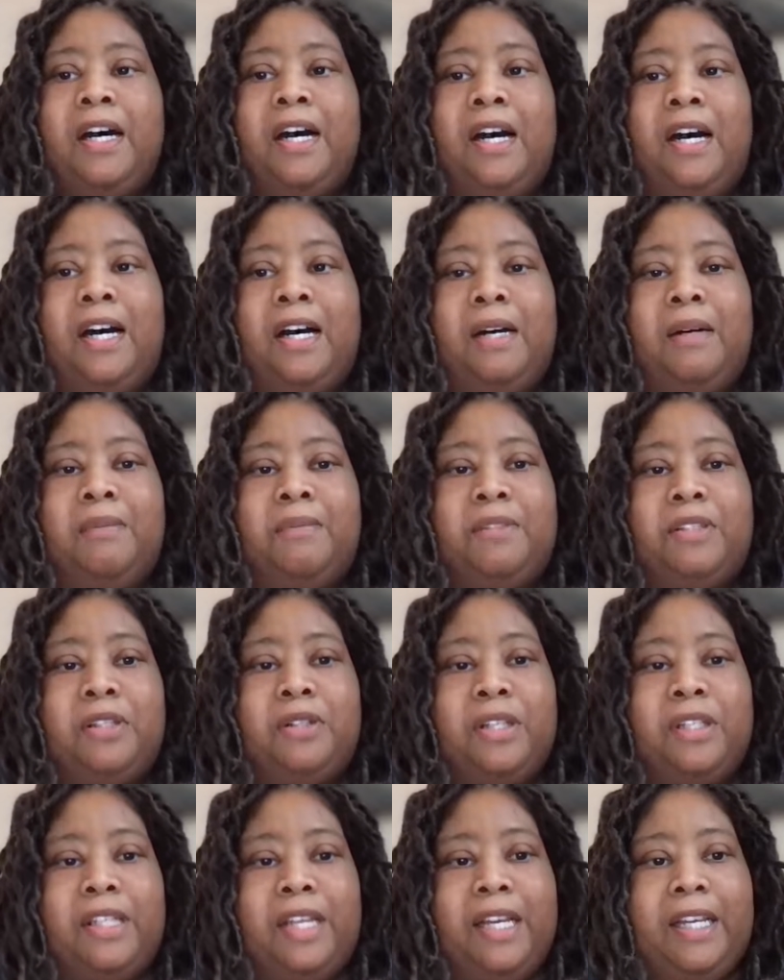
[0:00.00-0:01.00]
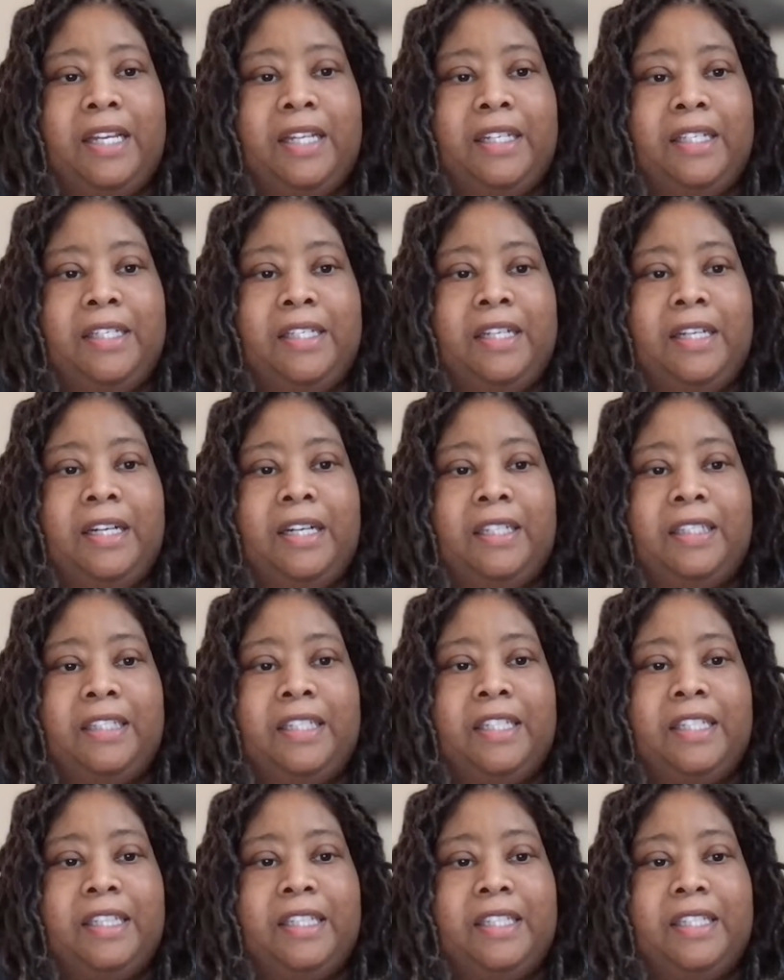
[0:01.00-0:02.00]
um, so that they can uh,
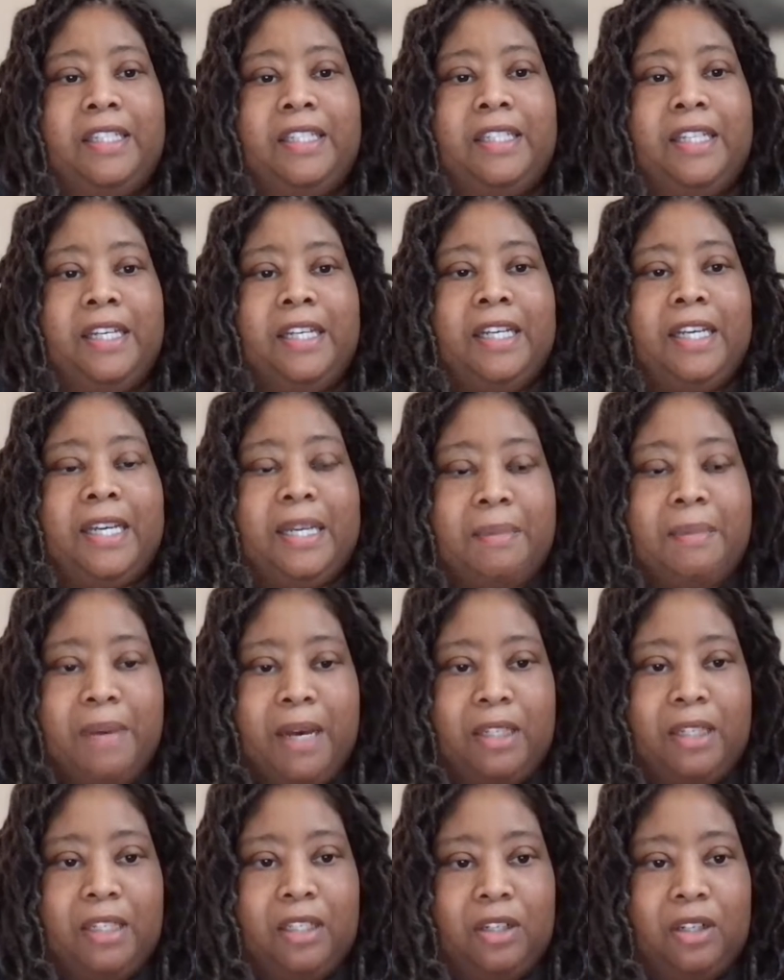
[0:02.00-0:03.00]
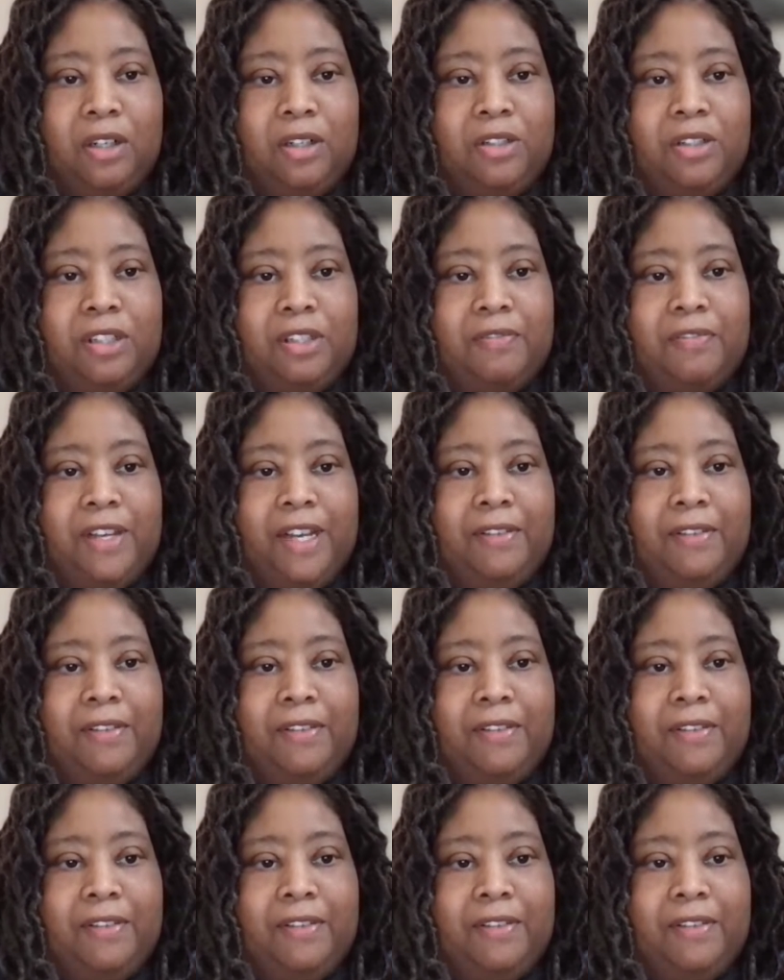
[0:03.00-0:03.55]
get the email alerts of